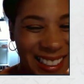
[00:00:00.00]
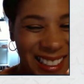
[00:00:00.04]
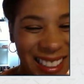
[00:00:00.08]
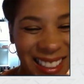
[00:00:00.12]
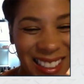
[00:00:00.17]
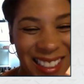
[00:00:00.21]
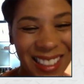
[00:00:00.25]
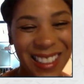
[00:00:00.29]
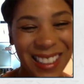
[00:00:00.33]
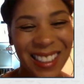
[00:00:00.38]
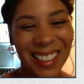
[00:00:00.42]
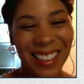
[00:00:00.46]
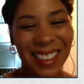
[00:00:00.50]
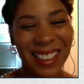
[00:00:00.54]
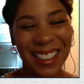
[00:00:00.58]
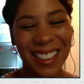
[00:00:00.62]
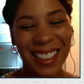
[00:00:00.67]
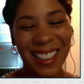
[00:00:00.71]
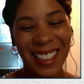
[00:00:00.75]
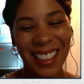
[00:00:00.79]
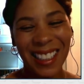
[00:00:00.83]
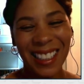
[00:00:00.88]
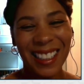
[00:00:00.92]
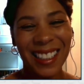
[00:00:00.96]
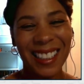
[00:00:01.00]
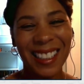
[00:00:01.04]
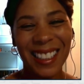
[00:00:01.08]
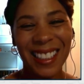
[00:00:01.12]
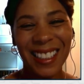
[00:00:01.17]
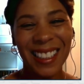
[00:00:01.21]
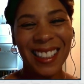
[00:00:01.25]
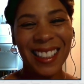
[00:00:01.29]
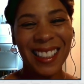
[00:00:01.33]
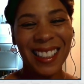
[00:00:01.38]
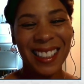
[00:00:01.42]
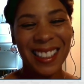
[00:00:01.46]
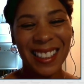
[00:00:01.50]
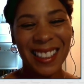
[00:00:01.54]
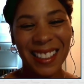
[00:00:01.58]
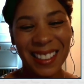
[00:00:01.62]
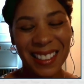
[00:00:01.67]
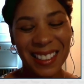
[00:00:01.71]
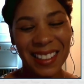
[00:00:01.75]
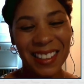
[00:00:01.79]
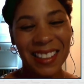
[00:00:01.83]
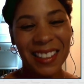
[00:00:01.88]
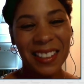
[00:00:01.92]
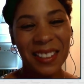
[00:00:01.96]

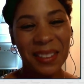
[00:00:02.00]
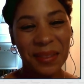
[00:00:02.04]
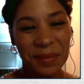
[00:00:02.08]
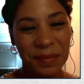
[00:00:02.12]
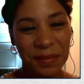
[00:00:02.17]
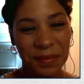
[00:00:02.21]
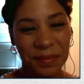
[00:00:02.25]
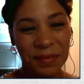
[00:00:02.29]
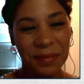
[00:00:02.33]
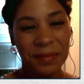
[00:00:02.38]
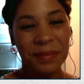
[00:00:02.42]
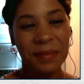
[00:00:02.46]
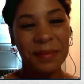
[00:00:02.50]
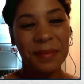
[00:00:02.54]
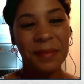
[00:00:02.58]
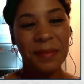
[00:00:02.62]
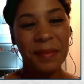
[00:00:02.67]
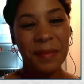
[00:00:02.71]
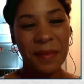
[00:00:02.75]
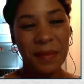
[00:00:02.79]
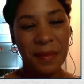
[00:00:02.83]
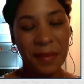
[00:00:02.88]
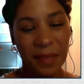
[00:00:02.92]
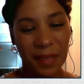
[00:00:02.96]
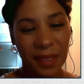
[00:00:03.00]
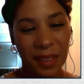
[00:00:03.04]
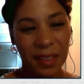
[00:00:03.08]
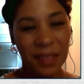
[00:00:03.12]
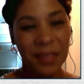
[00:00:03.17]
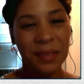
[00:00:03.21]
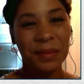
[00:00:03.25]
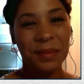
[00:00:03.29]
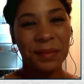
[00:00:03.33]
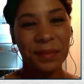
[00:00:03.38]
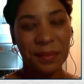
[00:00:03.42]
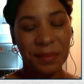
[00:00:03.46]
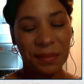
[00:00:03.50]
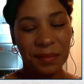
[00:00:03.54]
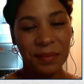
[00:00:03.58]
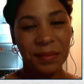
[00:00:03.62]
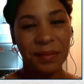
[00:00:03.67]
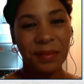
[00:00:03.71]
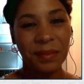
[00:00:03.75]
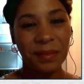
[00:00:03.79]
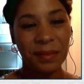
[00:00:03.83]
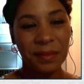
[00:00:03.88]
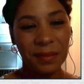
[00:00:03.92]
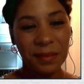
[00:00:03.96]

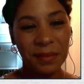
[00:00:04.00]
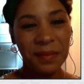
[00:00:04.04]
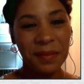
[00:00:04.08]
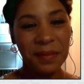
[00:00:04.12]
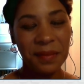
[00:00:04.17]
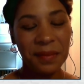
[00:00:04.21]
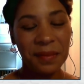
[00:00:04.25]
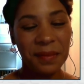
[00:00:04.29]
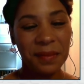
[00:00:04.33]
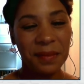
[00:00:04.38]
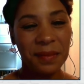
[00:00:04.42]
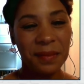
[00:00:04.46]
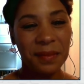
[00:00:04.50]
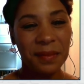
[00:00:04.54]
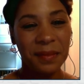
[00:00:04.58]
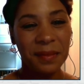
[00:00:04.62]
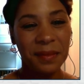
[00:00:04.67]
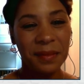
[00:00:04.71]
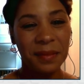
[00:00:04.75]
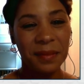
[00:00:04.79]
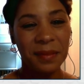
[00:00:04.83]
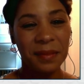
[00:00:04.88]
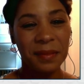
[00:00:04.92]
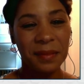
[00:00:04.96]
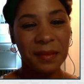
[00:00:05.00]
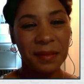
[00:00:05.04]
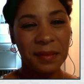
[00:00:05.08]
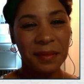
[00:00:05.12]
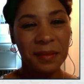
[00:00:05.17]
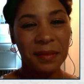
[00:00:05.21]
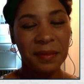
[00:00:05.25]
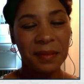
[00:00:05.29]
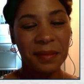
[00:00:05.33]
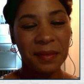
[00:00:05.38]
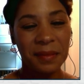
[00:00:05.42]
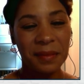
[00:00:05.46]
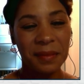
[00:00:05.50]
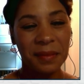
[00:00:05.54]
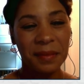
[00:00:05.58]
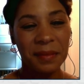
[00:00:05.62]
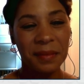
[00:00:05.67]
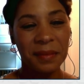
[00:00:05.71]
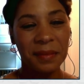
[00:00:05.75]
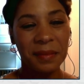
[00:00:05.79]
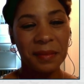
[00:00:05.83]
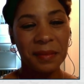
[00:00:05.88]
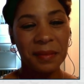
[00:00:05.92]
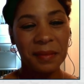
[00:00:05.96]

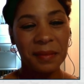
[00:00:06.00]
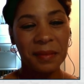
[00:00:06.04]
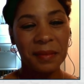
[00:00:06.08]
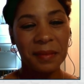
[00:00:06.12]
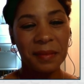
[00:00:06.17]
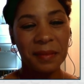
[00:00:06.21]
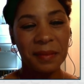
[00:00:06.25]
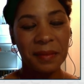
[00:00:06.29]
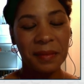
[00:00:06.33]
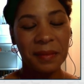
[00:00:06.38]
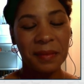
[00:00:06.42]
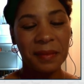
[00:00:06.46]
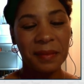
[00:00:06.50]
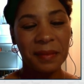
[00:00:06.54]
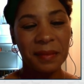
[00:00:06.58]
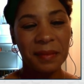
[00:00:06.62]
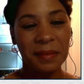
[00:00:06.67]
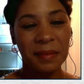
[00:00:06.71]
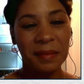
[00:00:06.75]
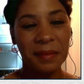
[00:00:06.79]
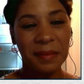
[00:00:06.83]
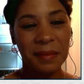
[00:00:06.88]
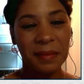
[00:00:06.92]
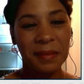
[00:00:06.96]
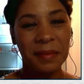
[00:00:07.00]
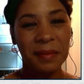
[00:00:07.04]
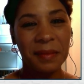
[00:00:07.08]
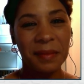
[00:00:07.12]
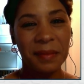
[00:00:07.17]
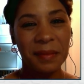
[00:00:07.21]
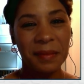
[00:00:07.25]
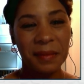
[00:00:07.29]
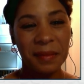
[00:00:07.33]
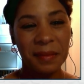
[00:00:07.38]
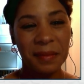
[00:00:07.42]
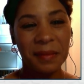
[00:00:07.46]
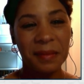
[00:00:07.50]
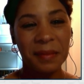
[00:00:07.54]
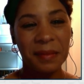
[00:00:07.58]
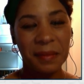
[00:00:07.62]
No words are spoken by the person on screen.